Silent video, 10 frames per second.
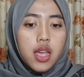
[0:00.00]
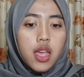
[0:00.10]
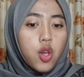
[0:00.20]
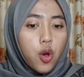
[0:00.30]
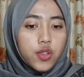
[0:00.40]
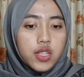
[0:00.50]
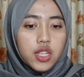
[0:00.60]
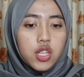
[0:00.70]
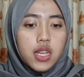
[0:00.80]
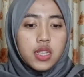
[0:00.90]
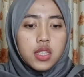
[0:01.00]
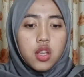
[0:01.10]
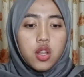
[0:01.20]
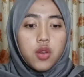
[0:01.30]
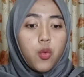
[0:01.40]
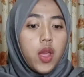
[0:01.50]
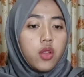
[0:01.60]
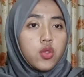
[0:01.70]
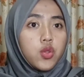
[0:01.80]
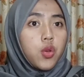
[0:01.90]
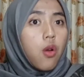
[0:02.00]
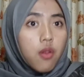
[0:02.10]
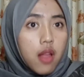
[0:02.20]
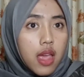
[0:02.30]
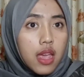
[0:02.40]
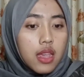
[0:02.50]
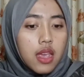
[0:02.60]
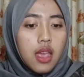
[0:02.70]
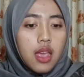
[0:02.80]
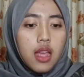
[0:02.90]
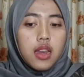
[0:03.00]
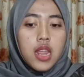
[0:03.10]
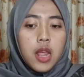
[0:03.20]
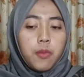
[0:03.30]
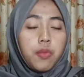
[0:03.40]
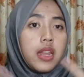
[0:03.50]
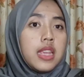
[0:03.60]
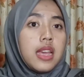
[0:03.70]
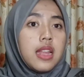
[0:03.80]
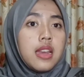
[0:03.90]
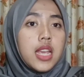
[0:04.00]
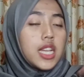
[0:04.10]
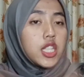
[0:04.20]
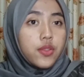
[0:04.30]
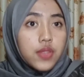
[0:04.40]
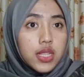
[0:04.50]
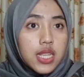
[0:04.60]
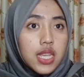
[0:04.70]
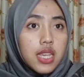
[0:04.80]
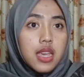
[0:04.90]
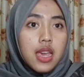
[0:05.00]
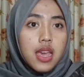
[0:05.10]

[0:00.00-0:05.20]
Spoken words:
egos such as when to correct and then planning an activity